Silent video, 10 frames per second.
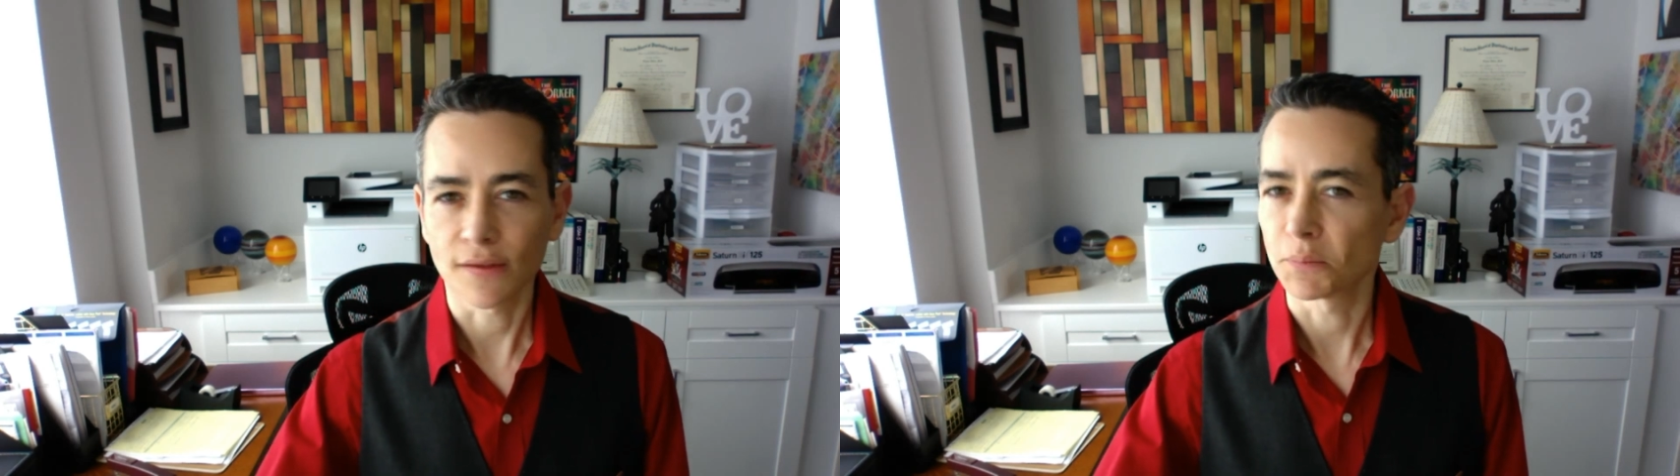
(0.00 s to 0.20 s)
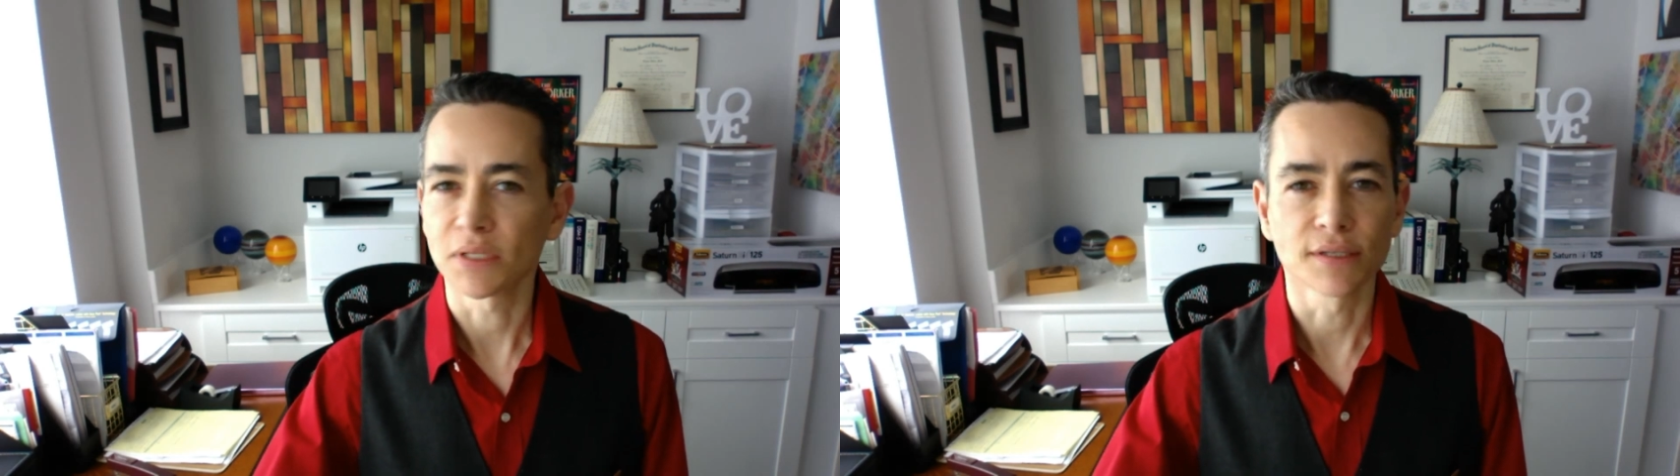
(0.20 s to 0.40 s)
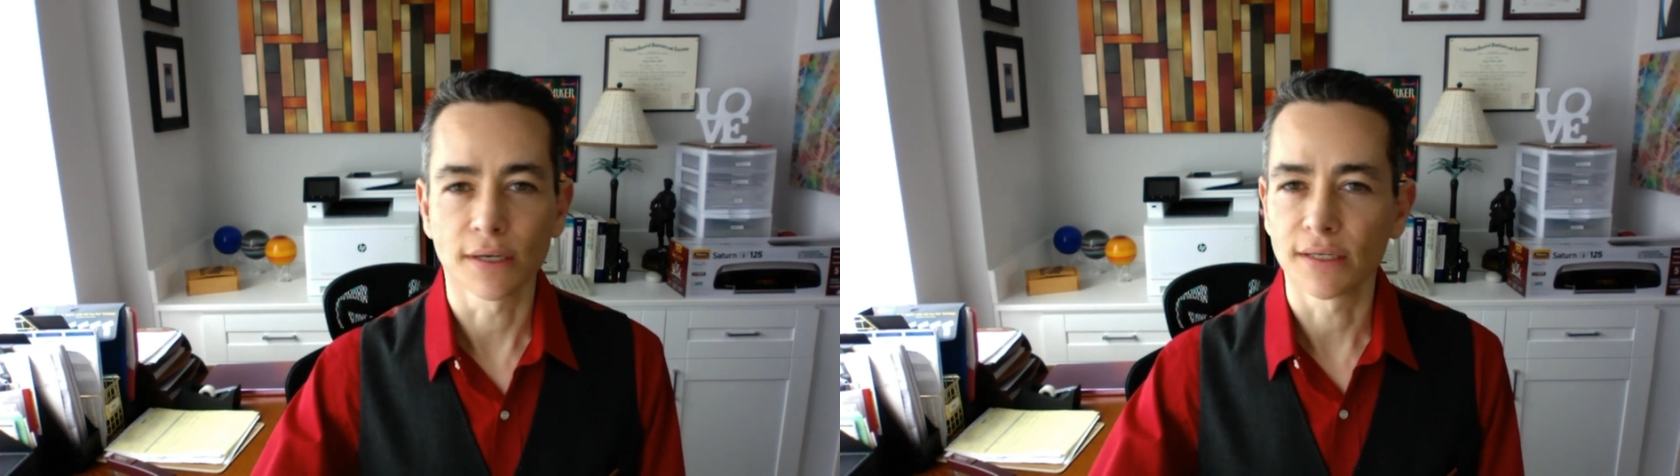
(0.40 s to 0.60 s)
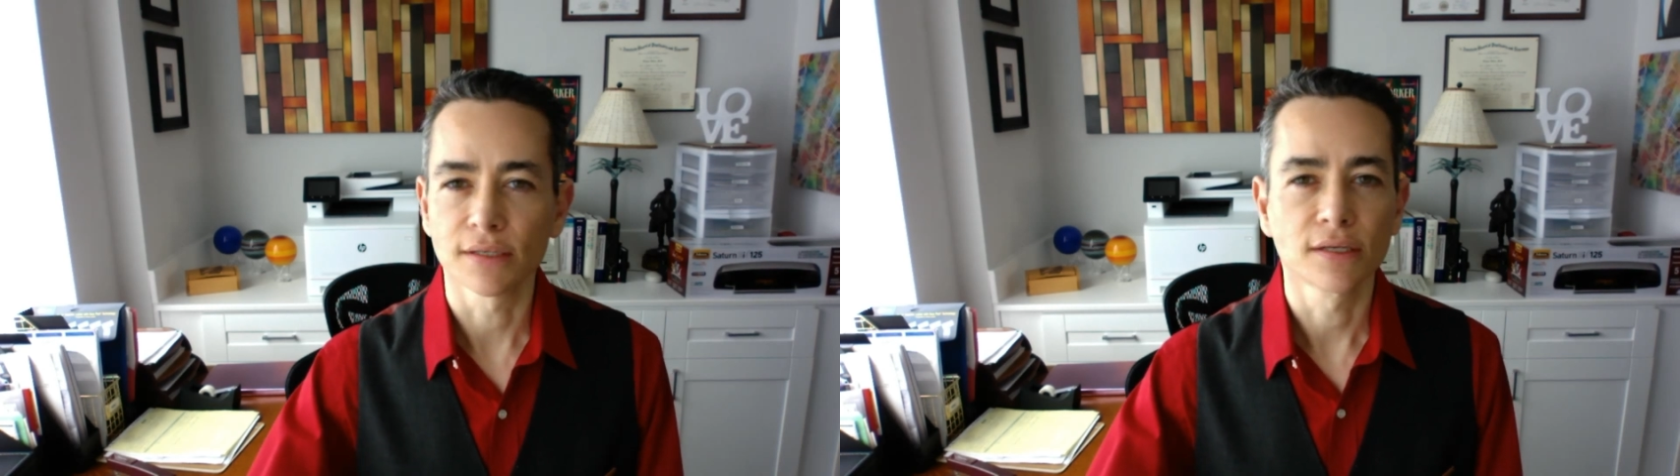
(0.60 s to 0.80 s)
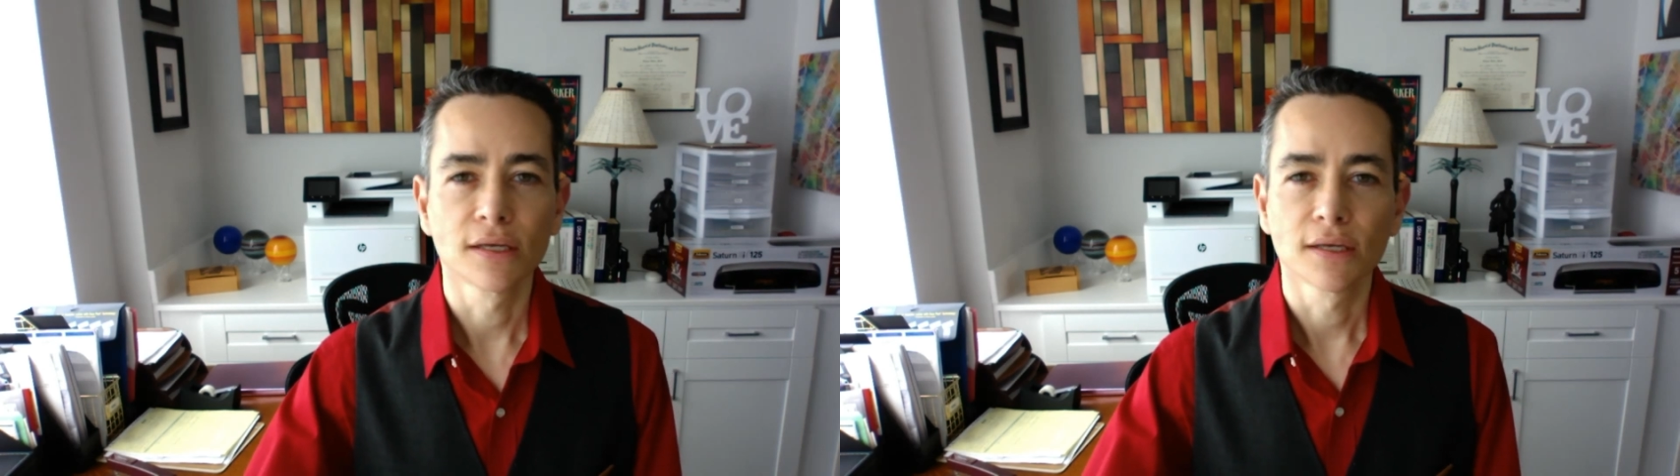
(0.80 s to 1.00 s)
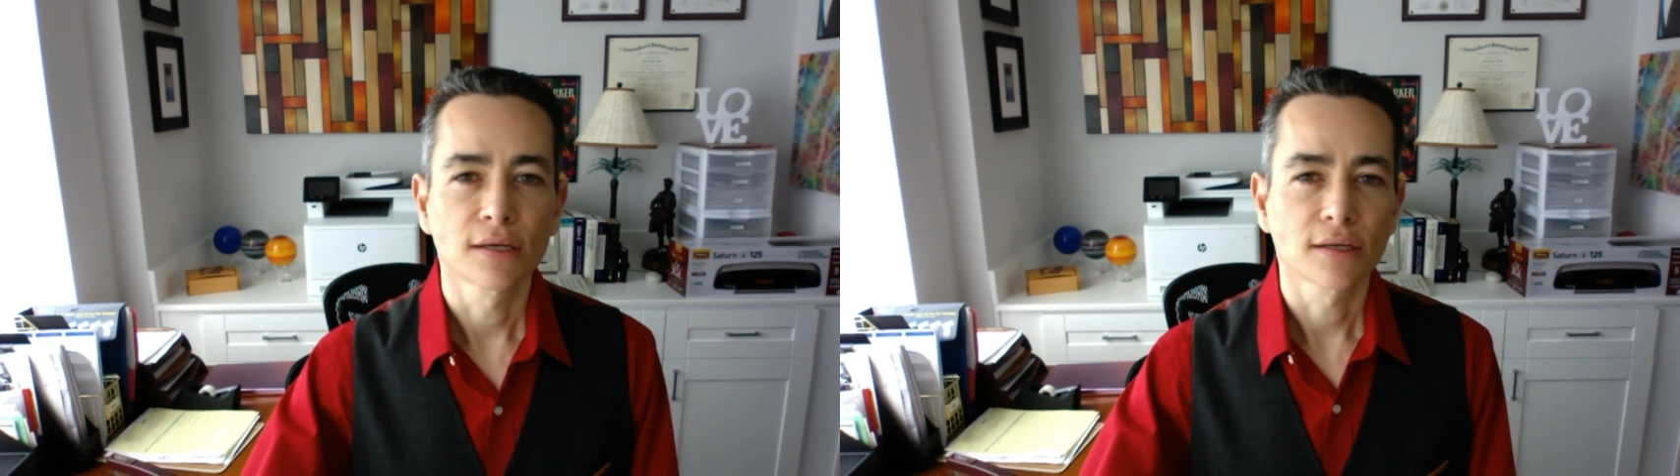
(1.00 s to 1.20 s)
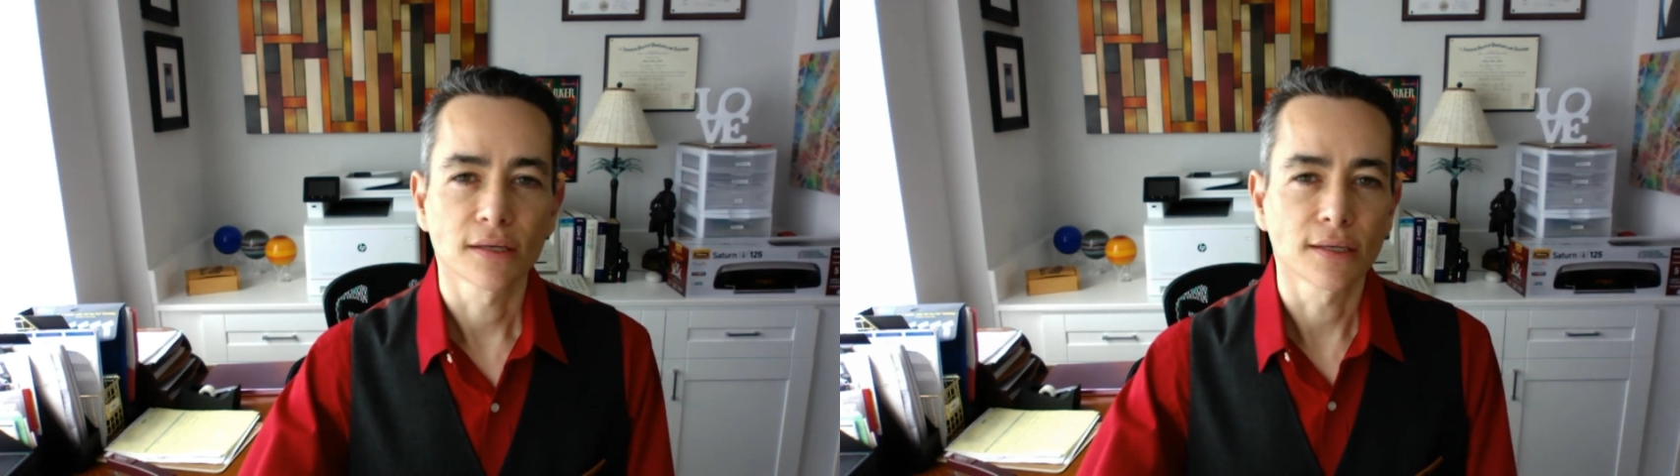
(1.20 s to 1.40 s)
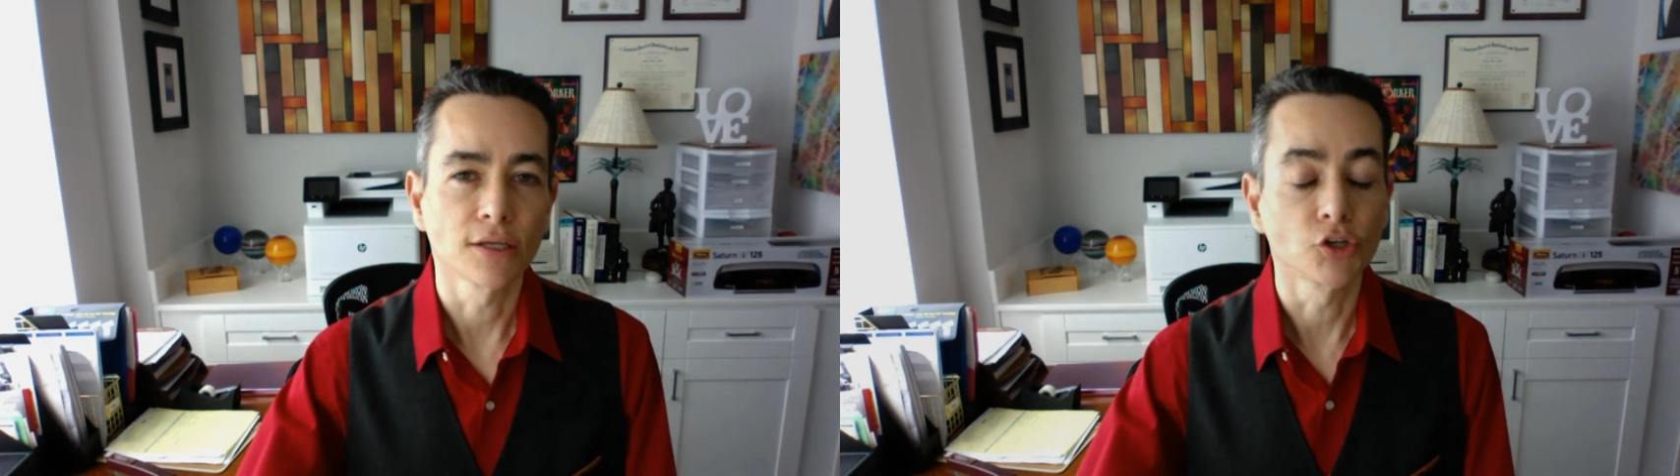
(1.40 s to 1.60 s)
they'd be done
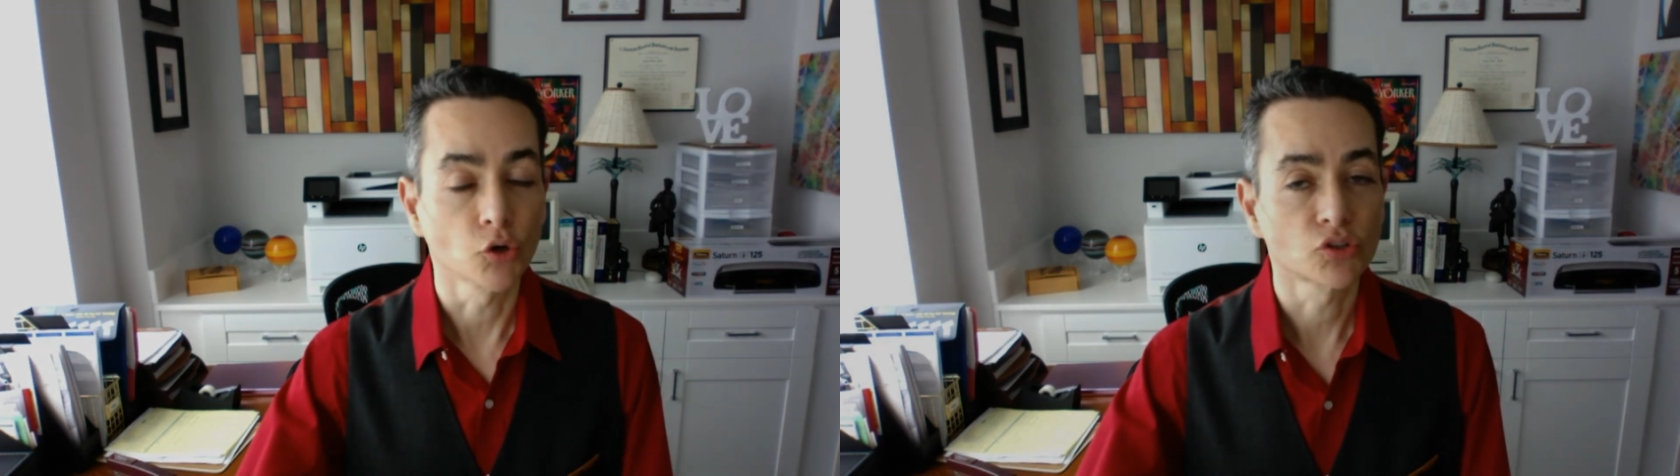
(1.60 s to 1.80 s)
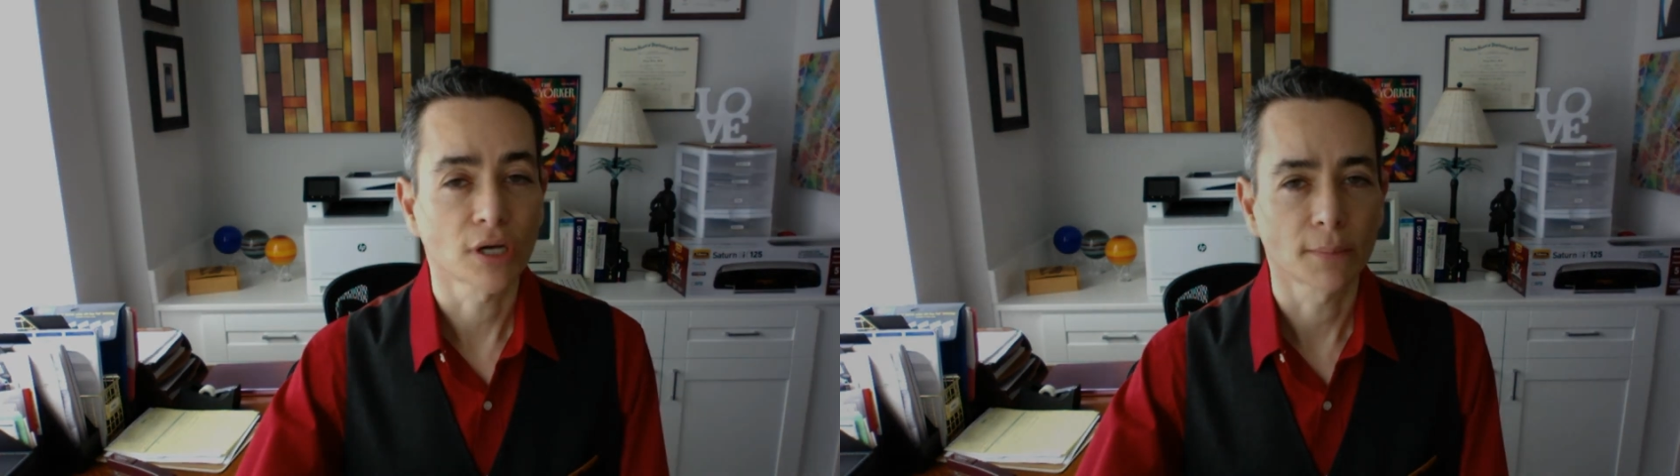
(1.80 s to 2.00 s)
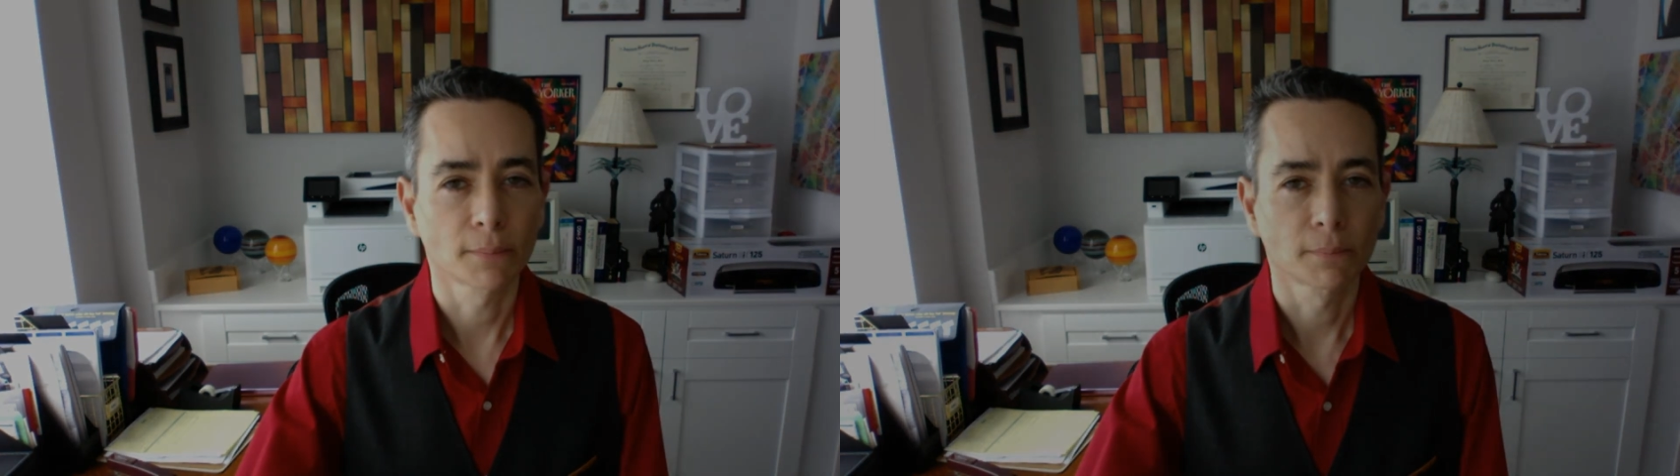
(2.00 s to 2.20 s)
in no time.